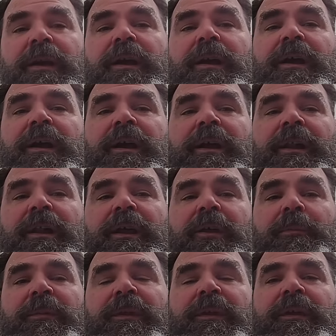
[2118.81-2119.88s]
Uh, it'll
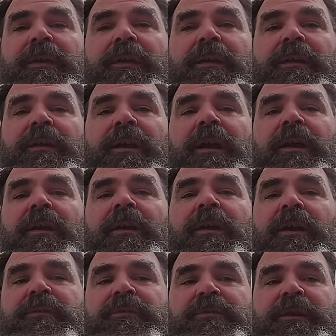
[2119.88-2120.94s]
help me
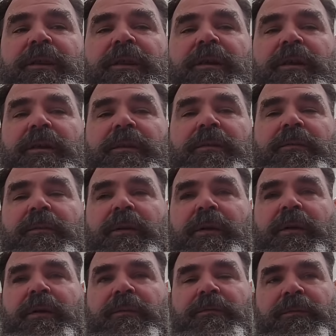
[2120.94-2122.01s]
concentrate on
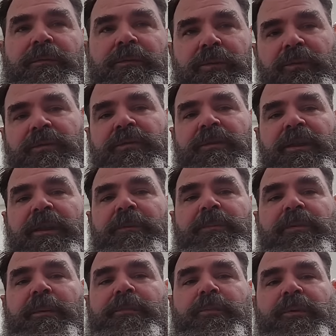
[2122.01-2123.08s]
on using the knee the
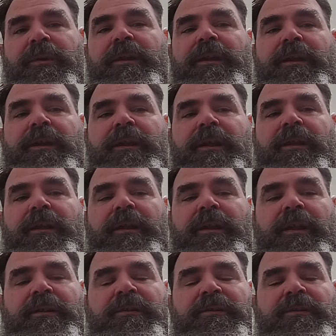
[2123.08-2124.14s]
proper way and, and,
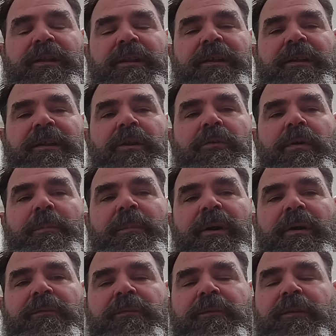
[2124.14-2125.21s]
and just kind of getting
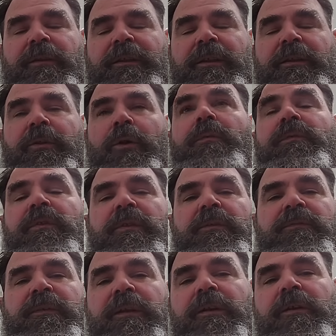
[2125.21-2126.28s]
above or getting over the
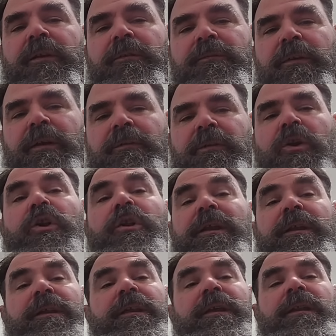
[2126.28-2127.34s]
fear of, of hurting
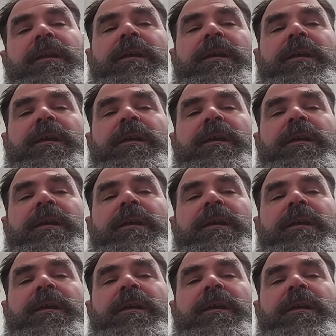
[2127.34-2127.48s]
it again.